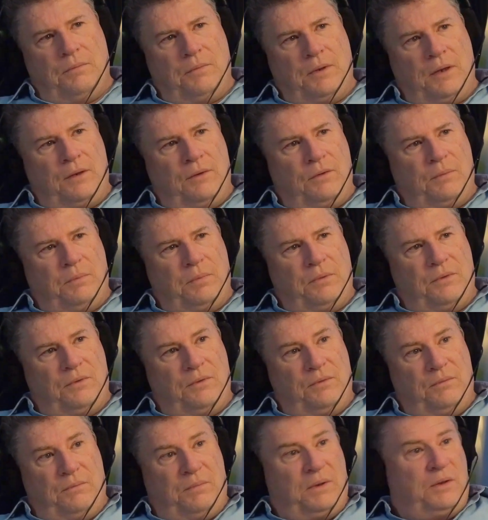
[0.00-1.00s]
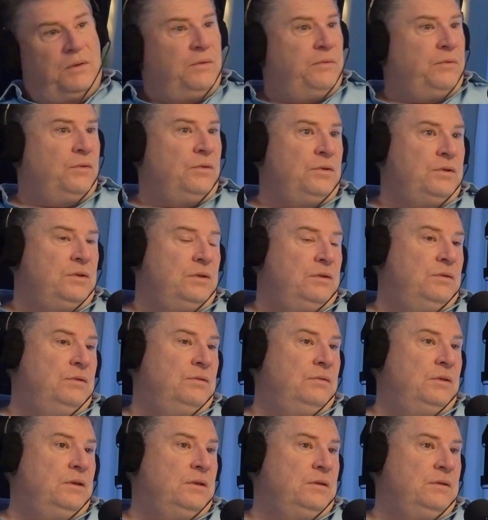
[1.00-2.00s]
end up being divorced in
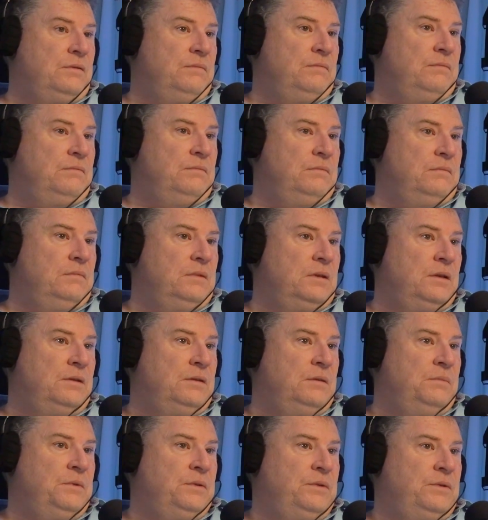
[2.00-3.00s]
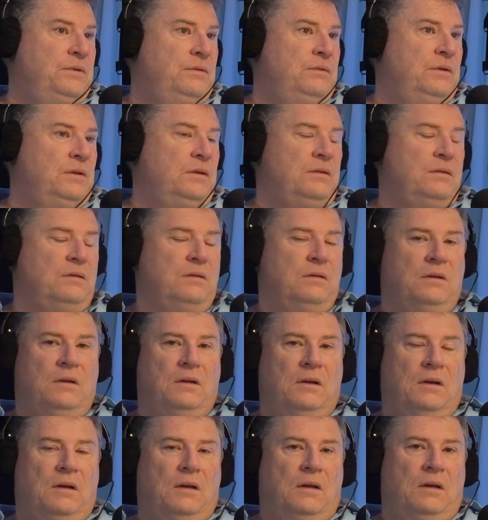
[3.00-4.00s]
2 years, 18 months, 2 years.
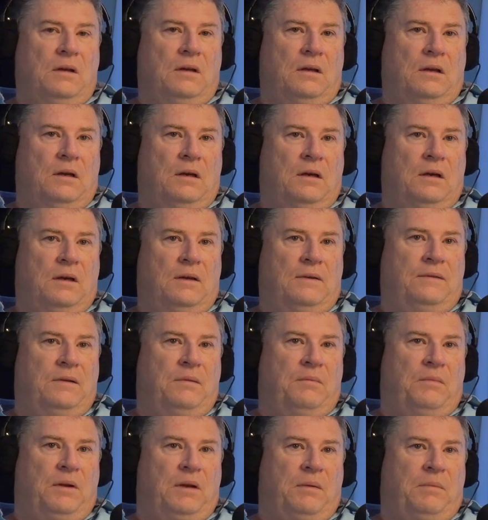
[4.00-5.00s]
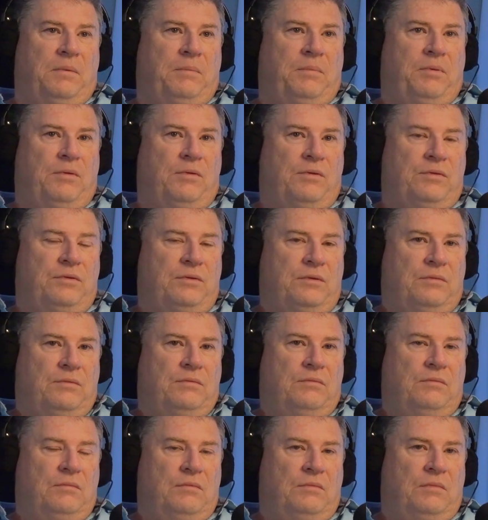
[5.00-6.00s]
A similar proportion
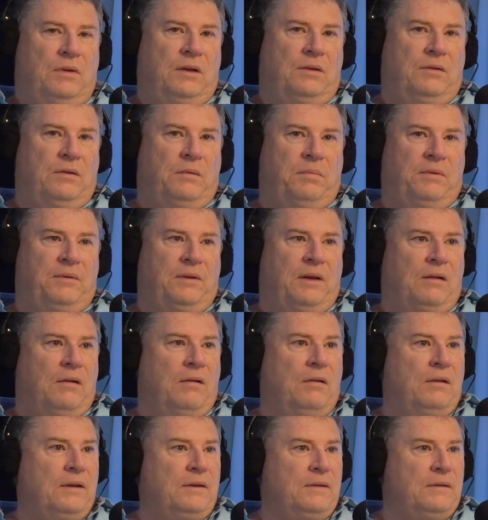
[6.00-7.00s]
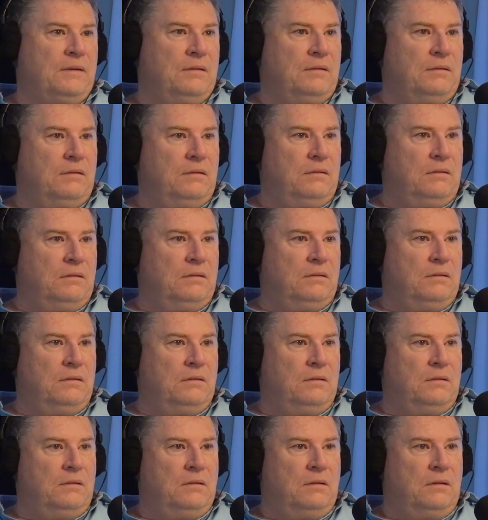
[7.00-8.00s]
will end up as alcoholics,
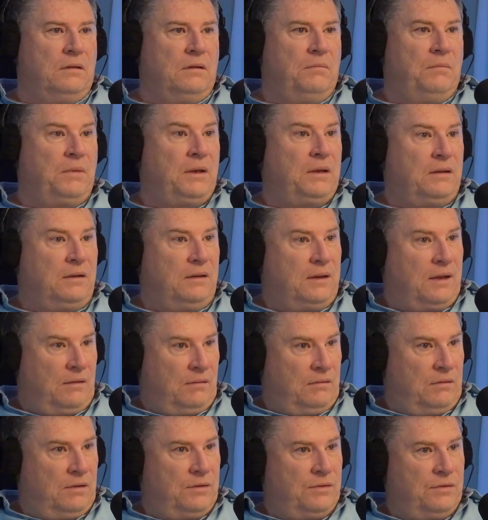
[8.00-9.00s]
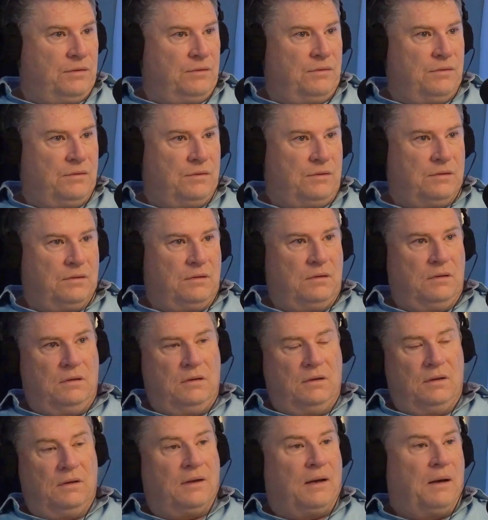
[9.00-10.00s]
mental health issues,
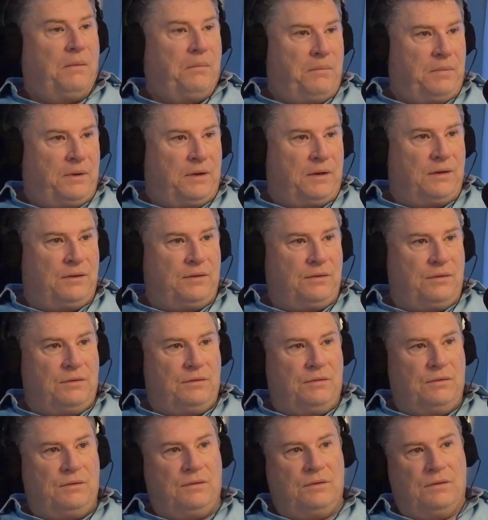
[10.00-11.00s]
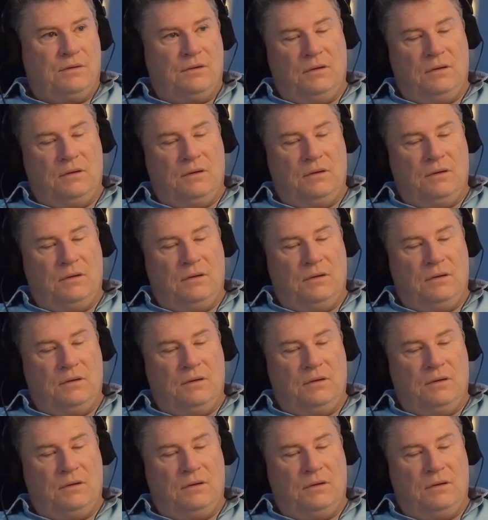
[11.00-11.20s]
gambling issues.